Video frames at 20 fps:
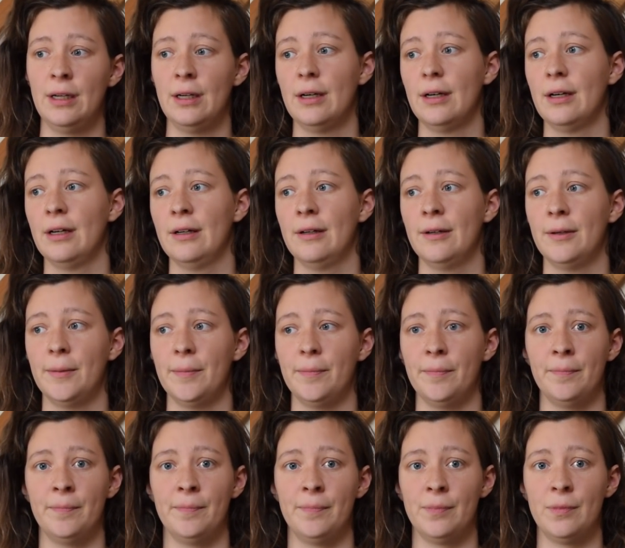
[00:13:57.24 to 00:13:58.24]

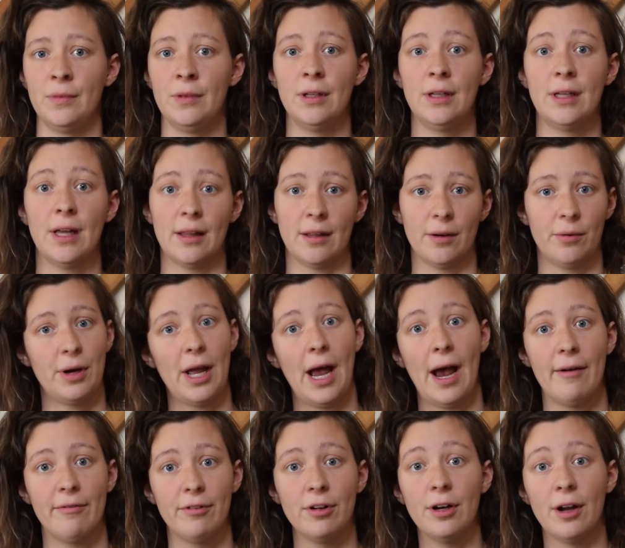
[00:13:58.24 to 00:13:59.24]
that we
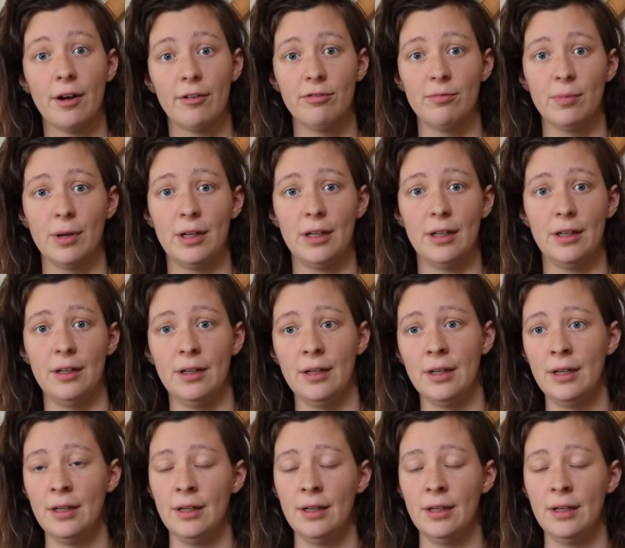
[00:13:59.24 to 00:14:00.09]
have enough money